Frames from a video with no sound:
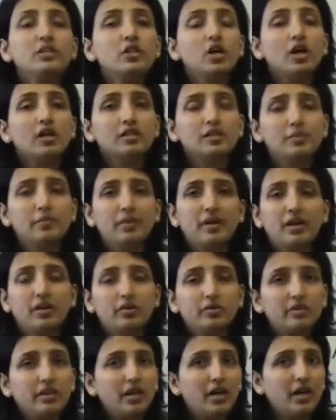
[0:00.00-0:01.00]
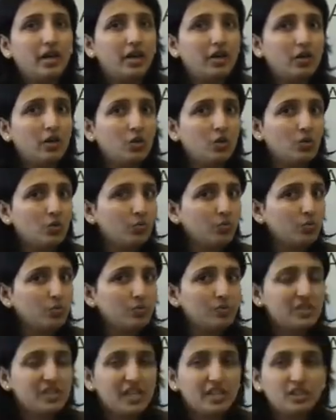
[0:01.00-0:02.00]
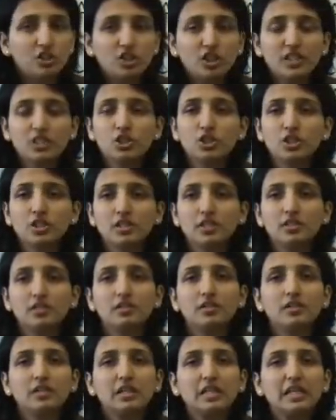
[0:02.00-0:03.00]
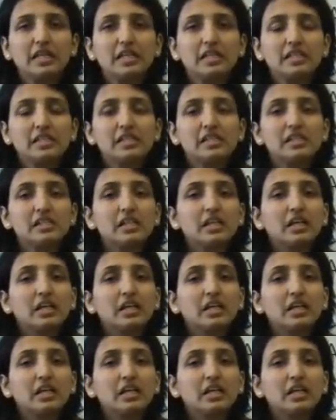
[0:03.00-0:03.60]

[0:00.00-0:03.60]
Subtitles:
talked about how digestion is